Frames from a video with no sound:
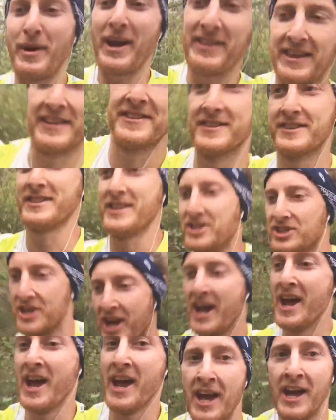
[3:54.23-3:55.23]
made that decision
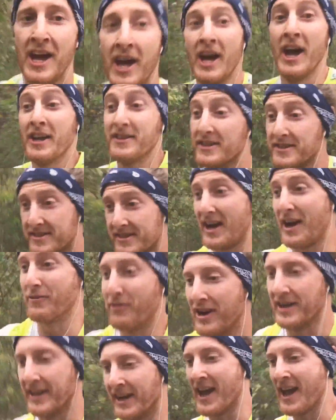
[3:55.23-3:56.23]
to start
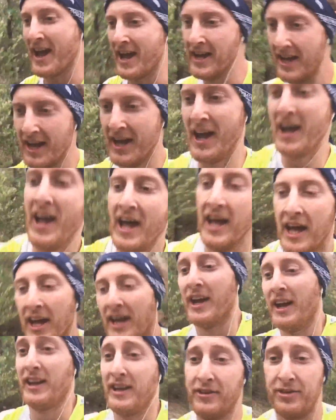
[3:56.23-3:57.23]
running.
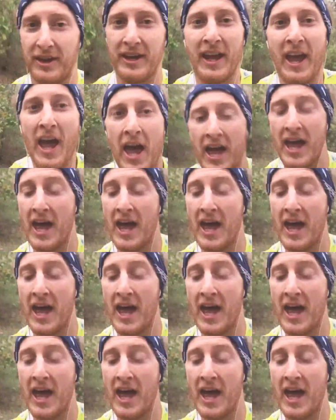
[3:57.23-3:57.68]
You think,